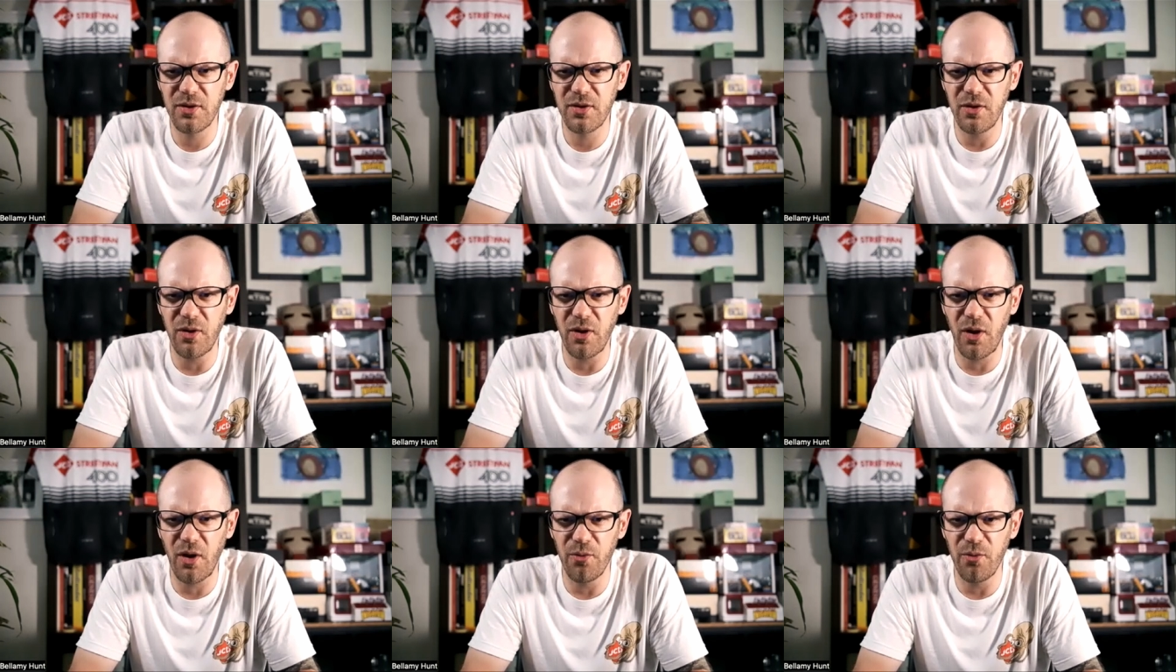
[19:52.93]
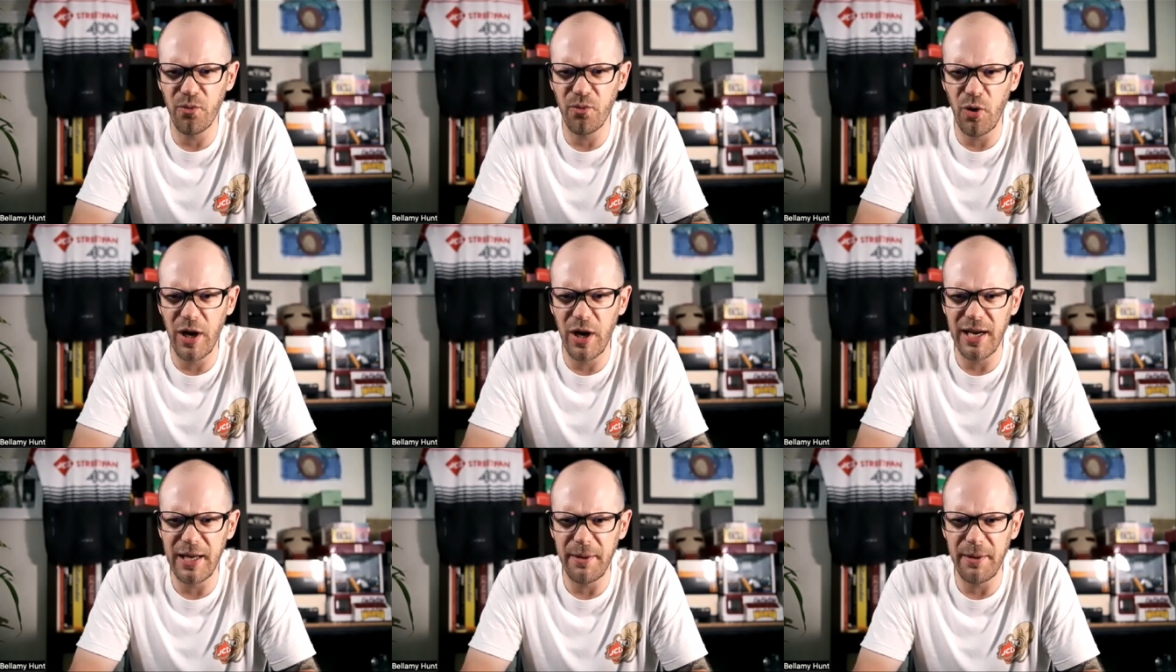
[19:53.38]
you don't
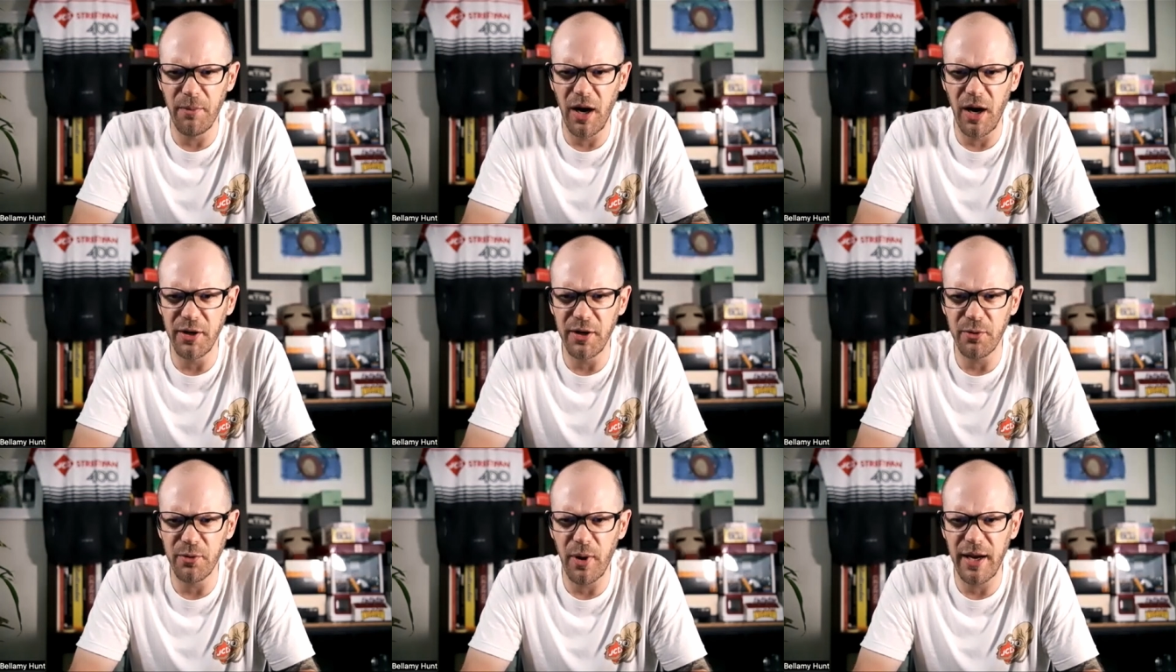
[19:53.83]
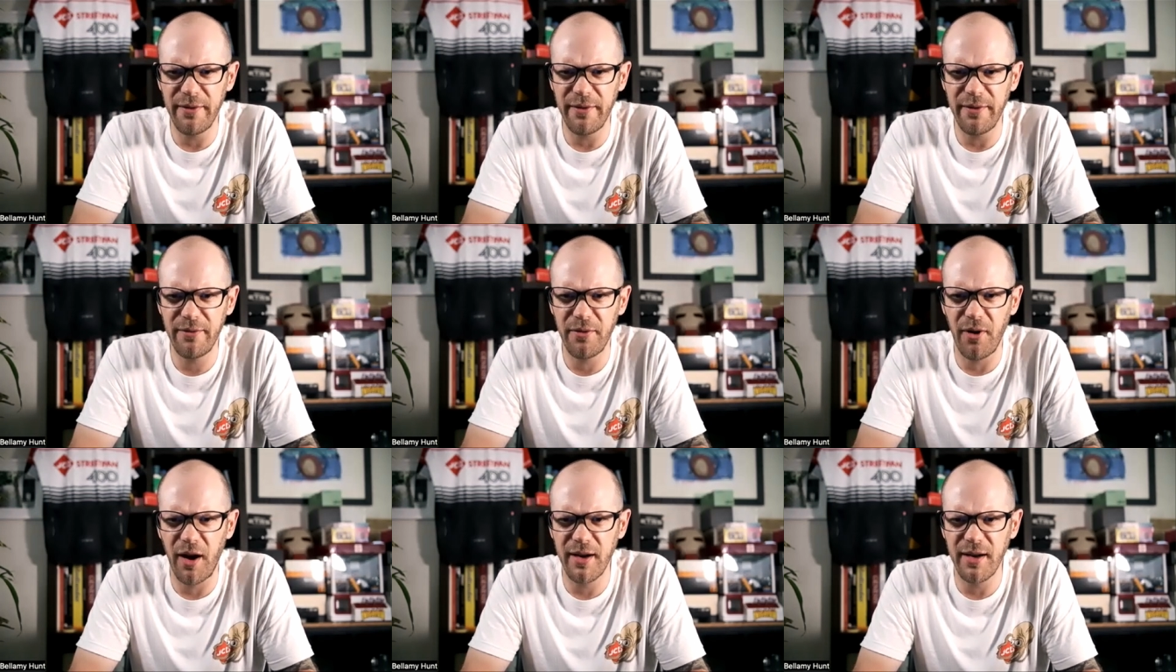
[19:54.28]
really mind when it
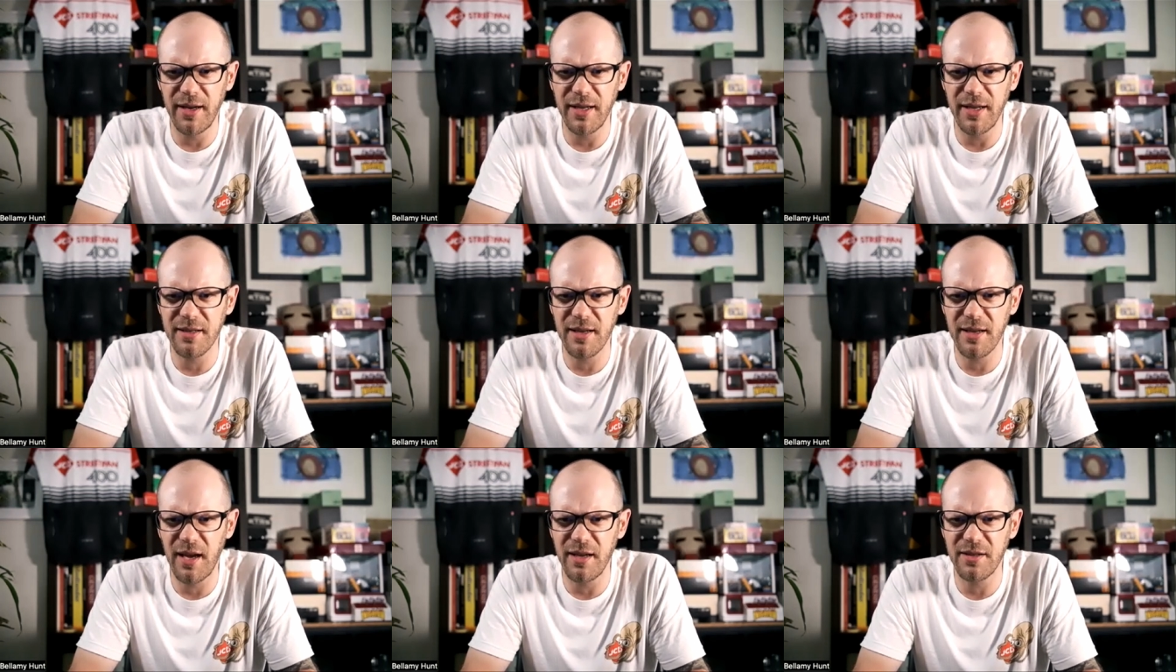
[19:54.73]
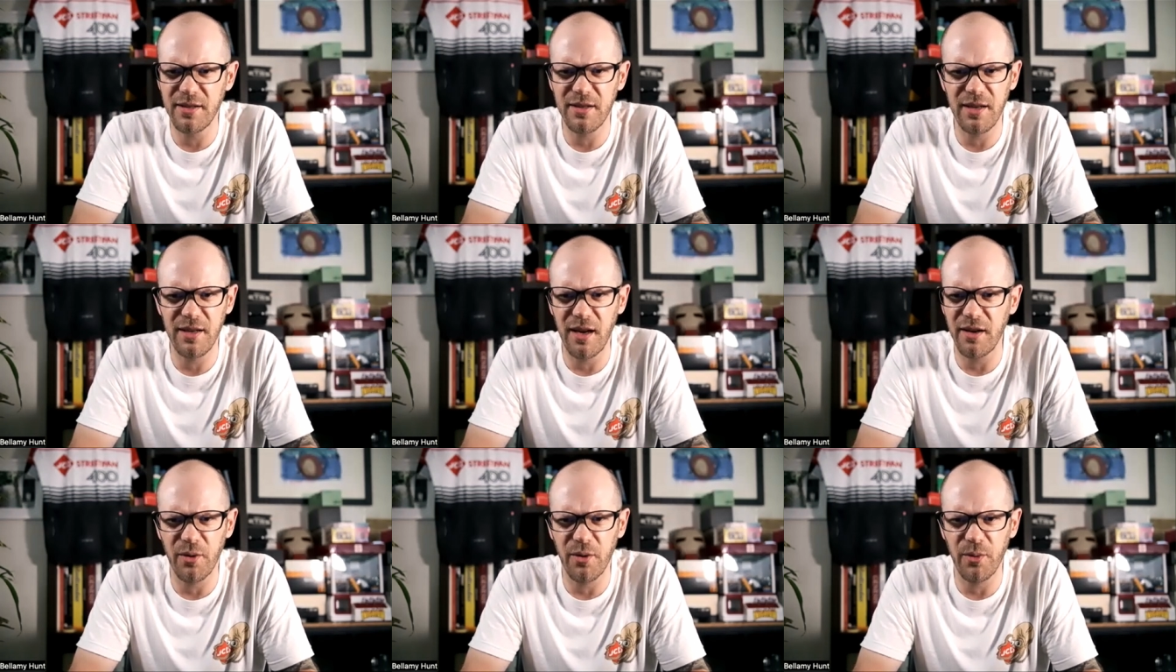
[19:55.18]
finally says,
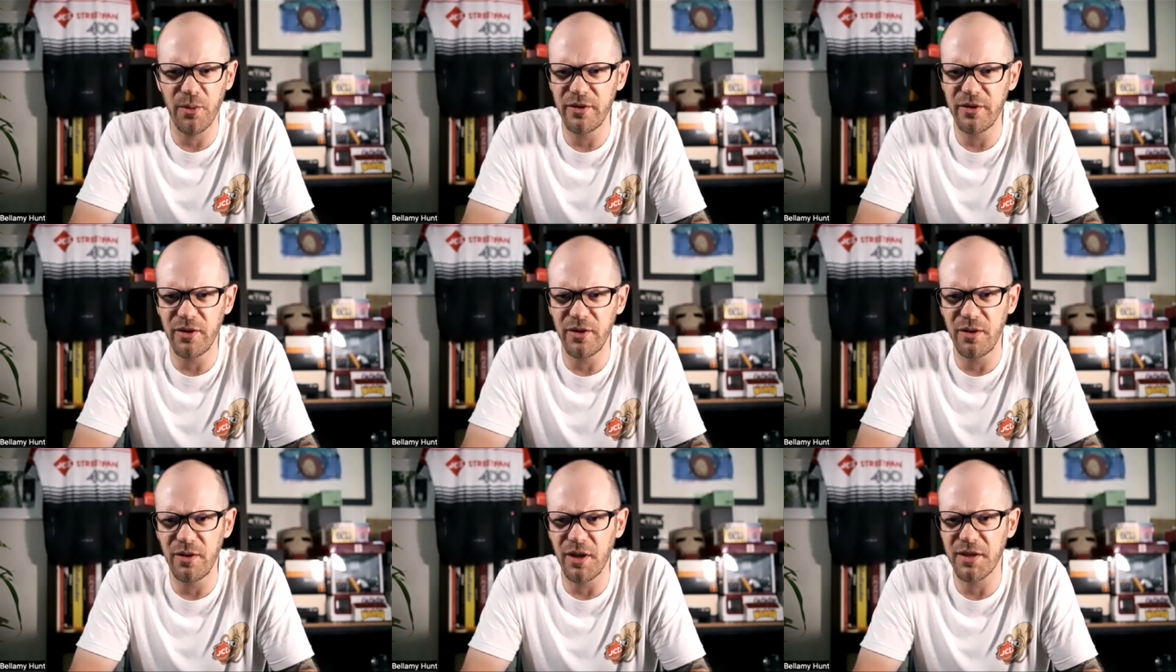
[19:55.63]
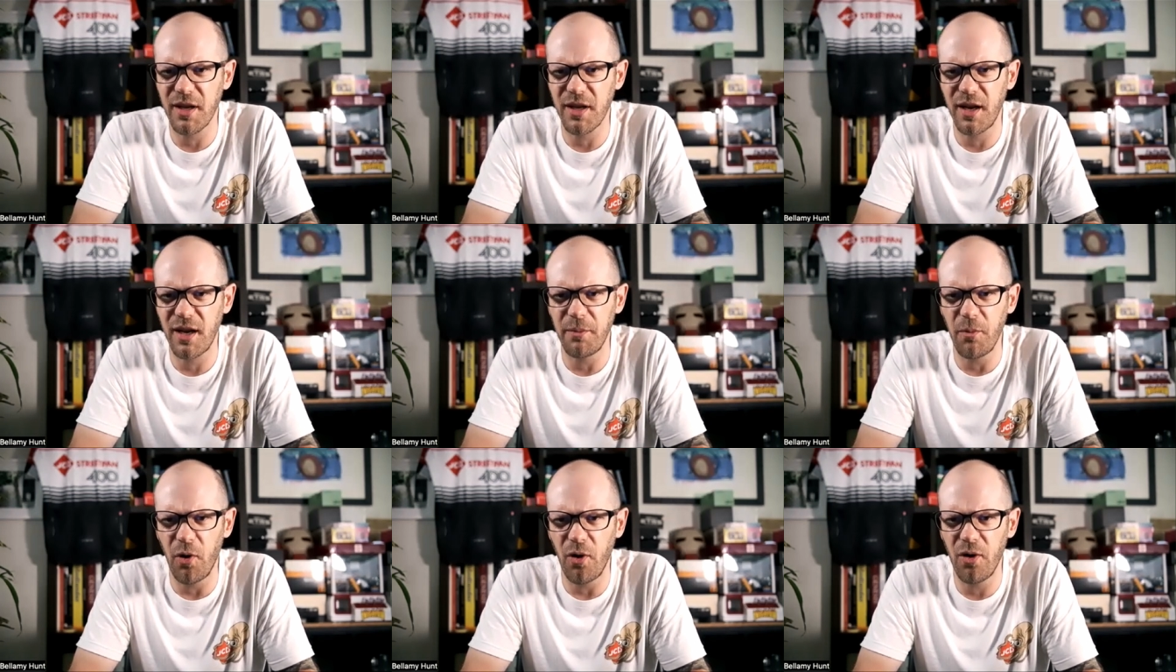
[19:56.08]
"Yeah, I don't want to do this
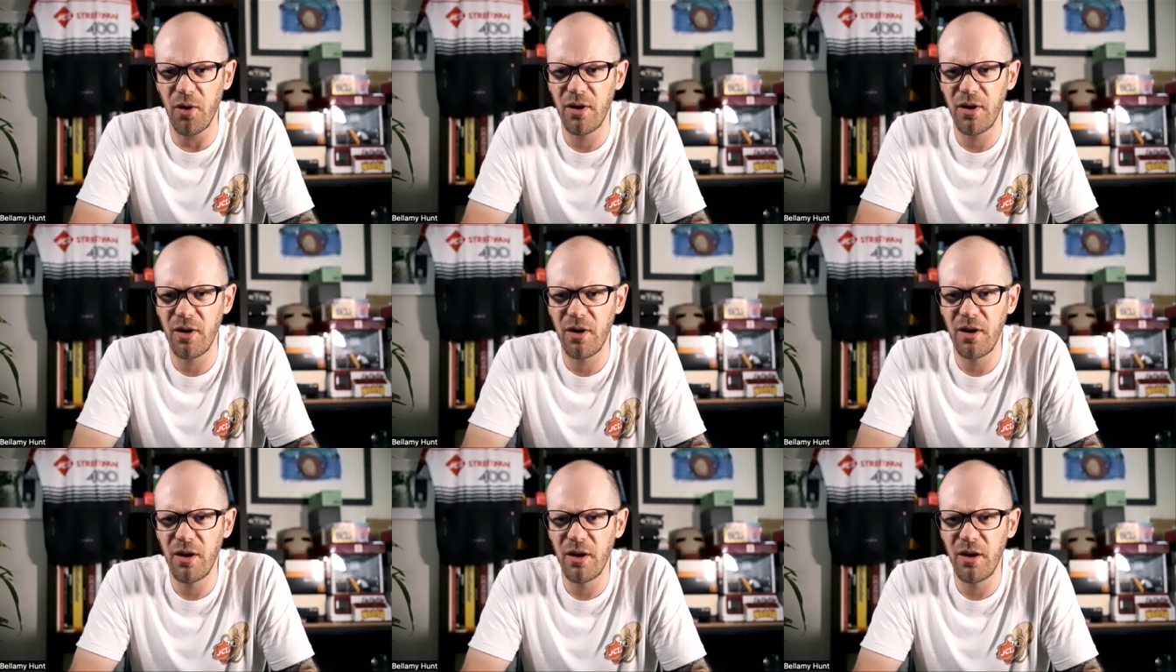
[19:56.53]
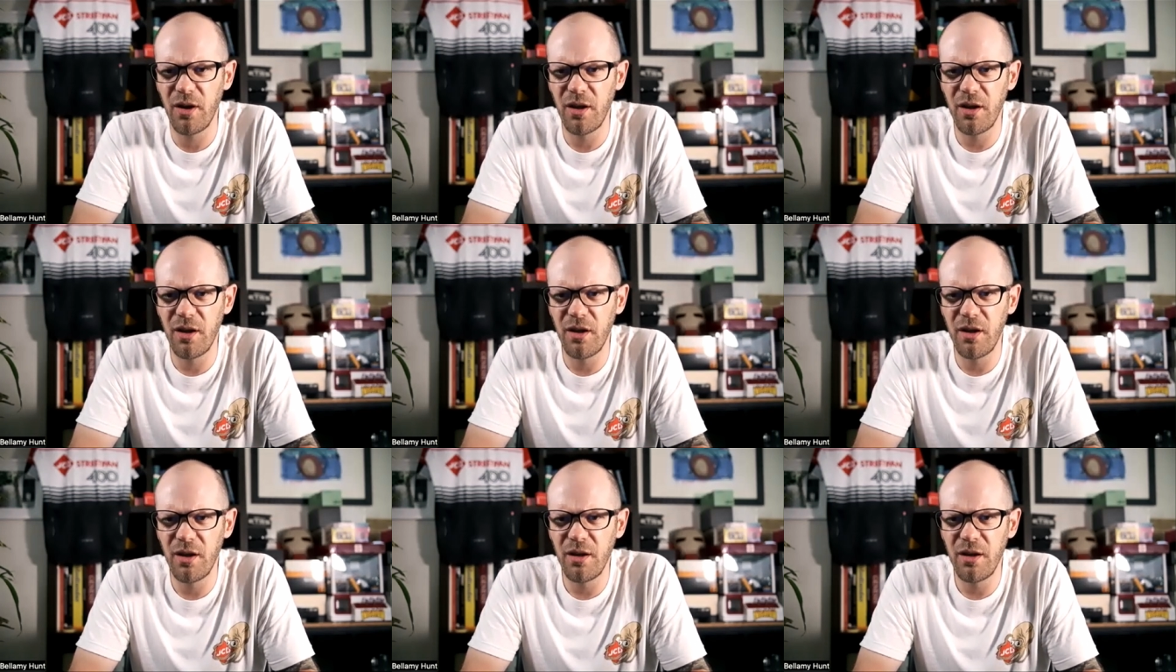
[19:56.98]
anymore."
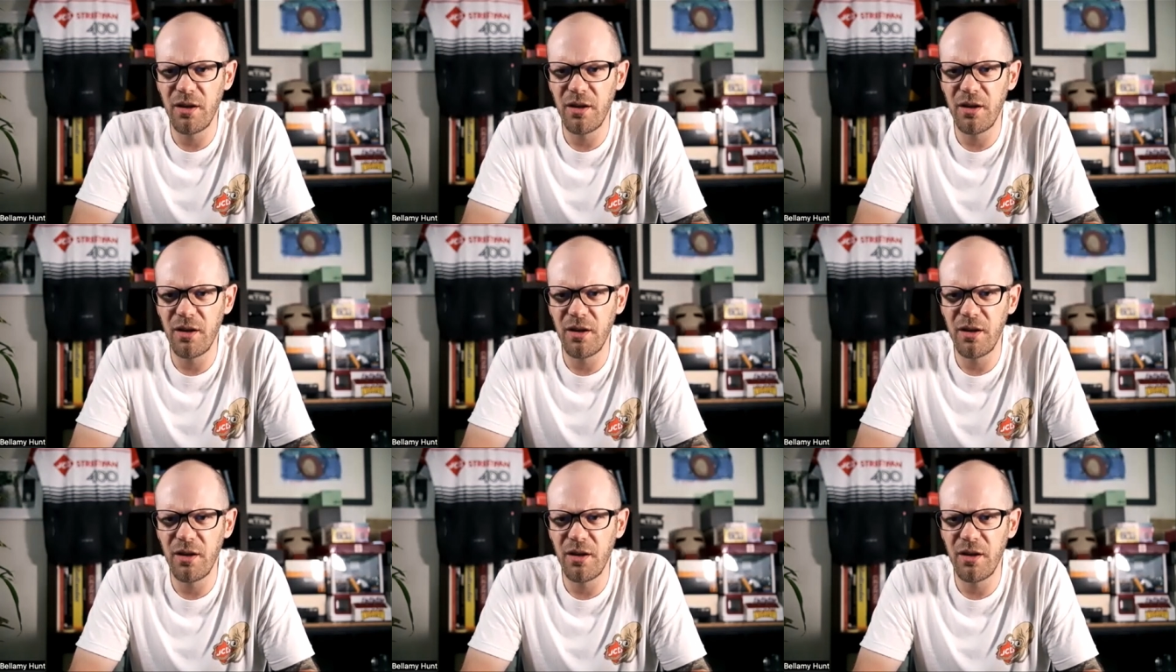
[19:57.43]
Mm.